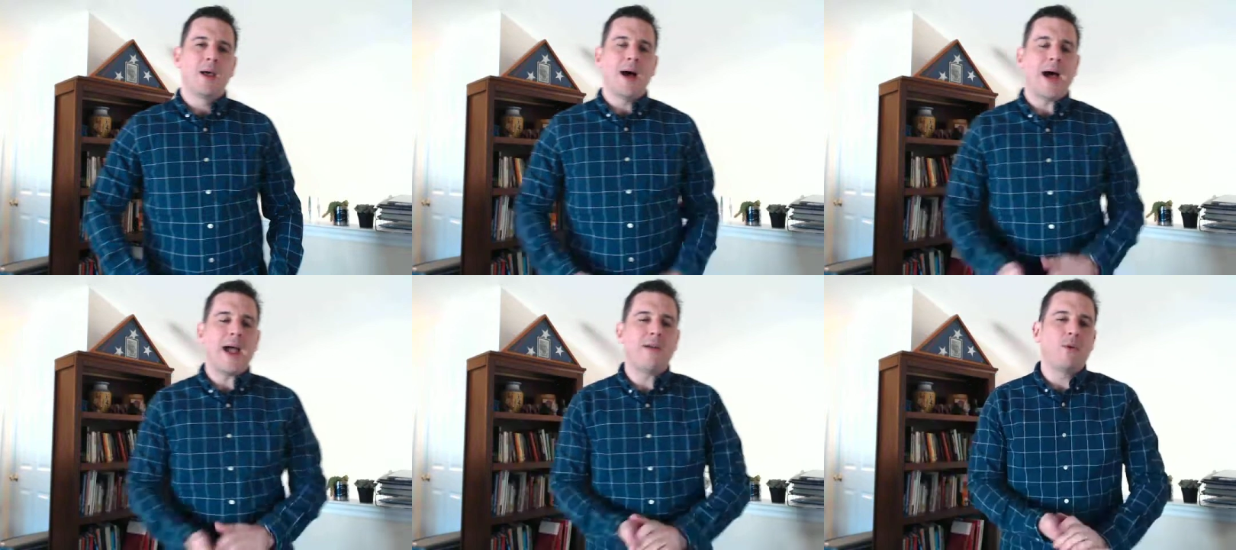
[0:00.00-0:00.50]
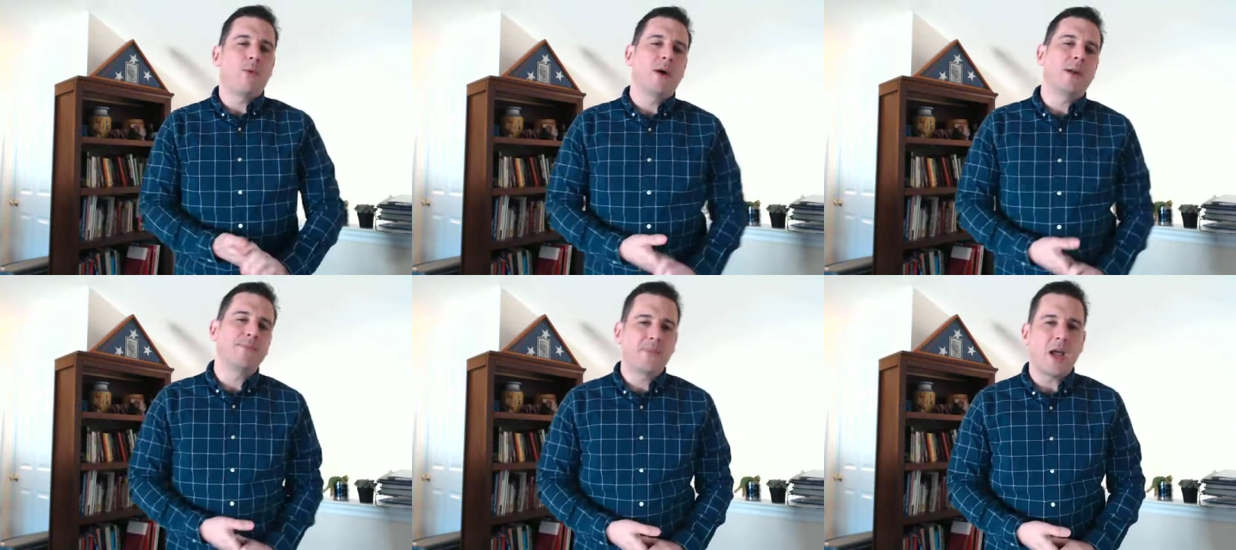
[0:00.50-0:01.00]
Hi
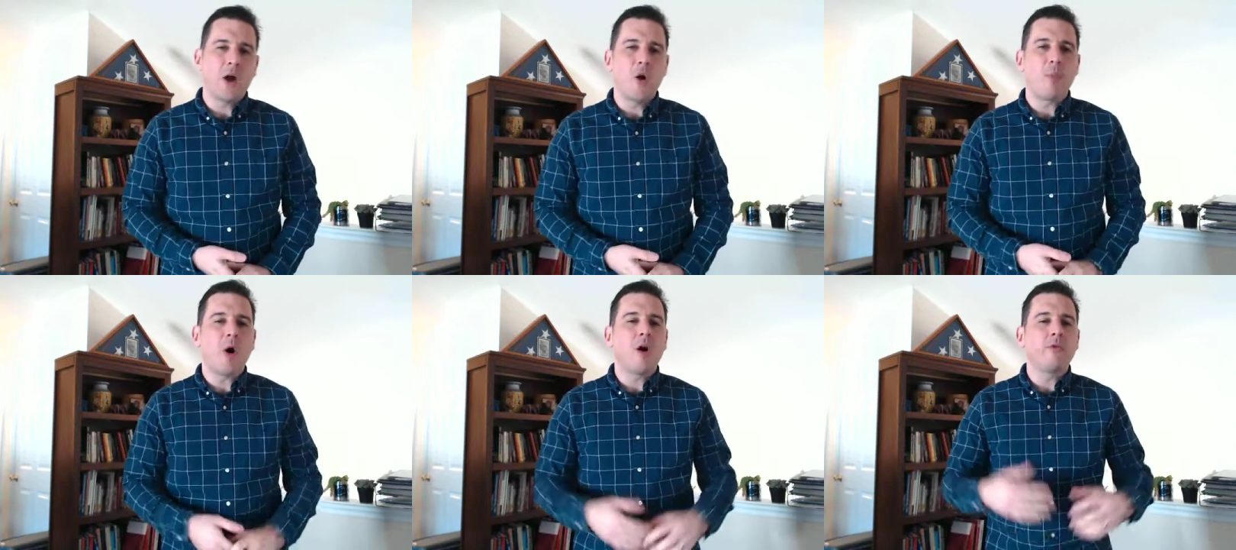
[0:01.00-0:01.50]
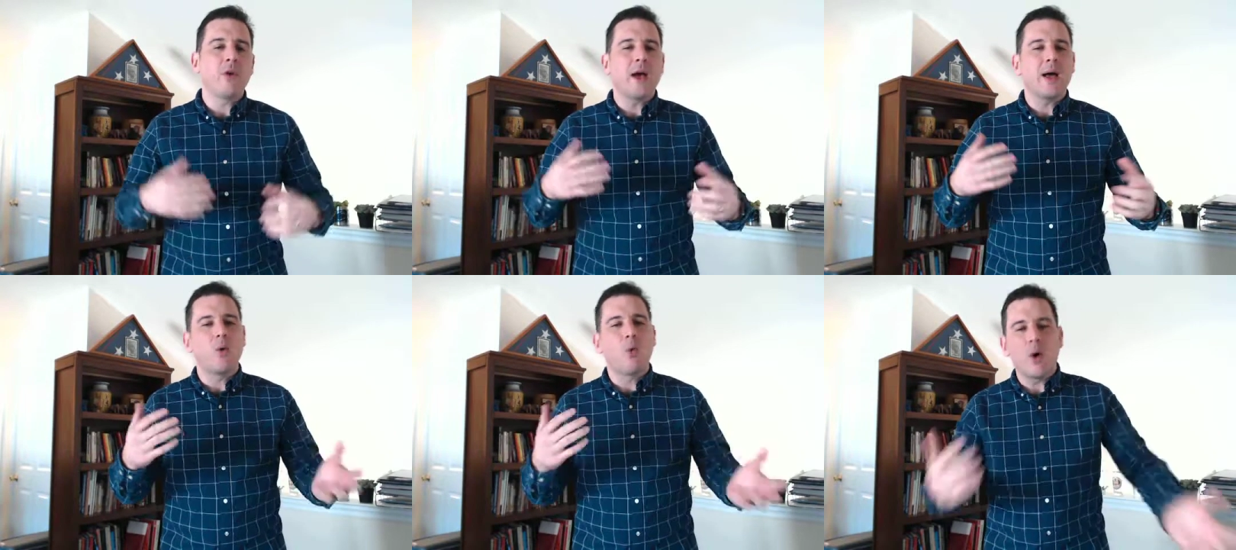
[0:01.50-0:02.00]
everyone. I hope all of you
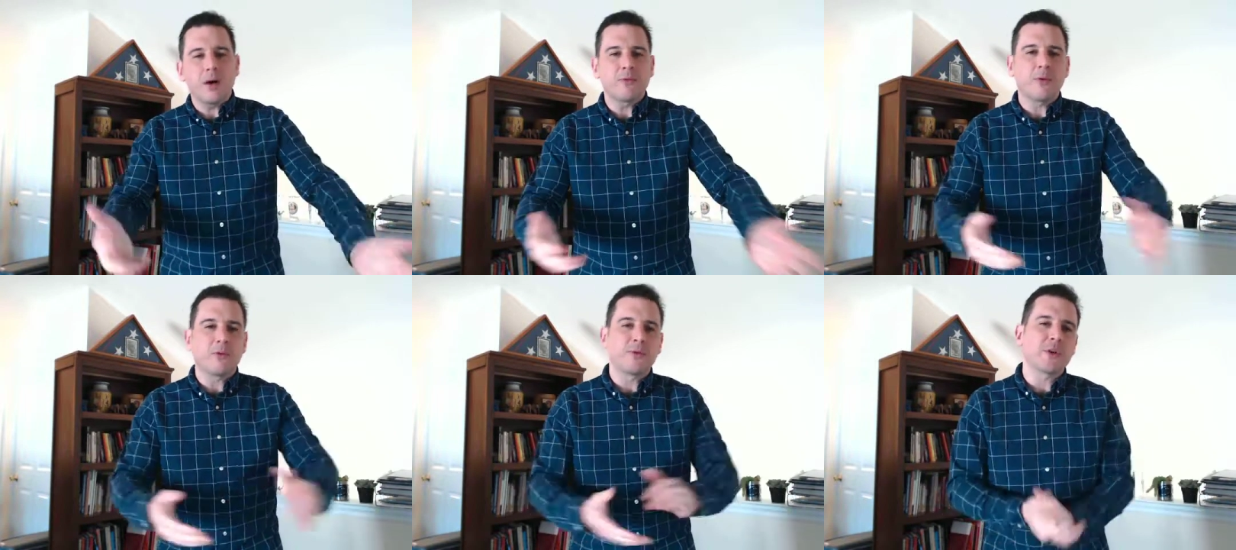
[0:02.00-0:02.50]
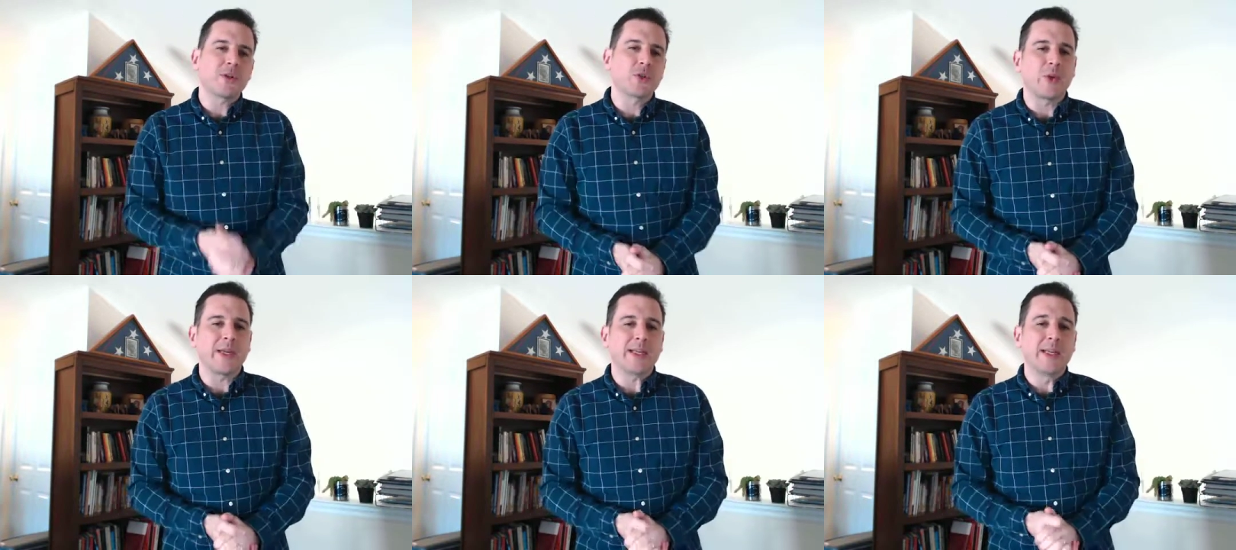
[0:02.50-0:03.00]
had a wonderful
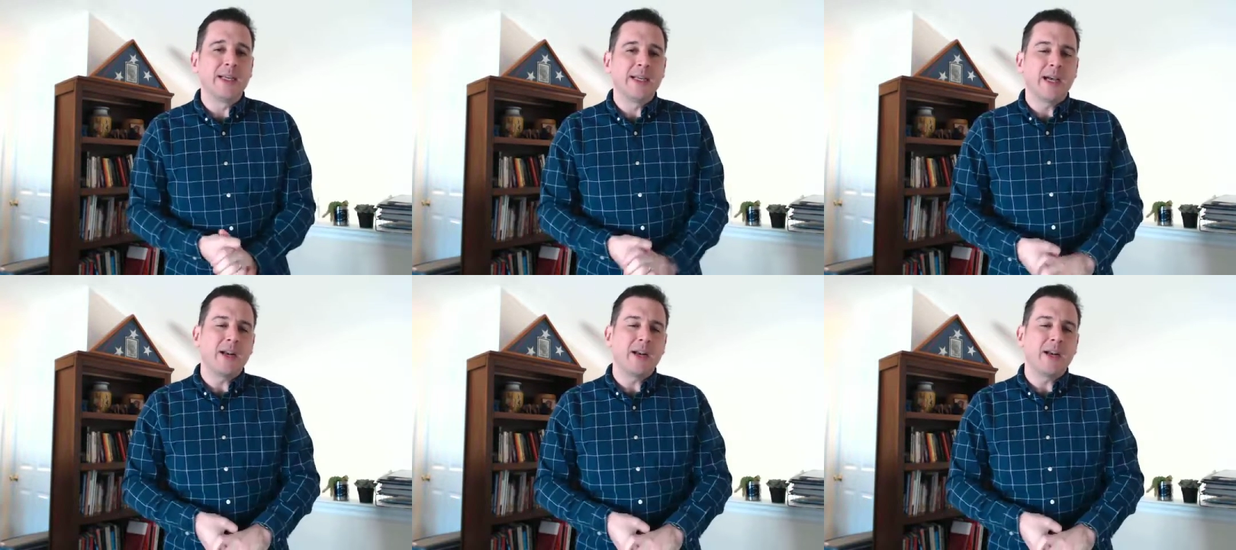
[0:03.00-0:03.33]
first week.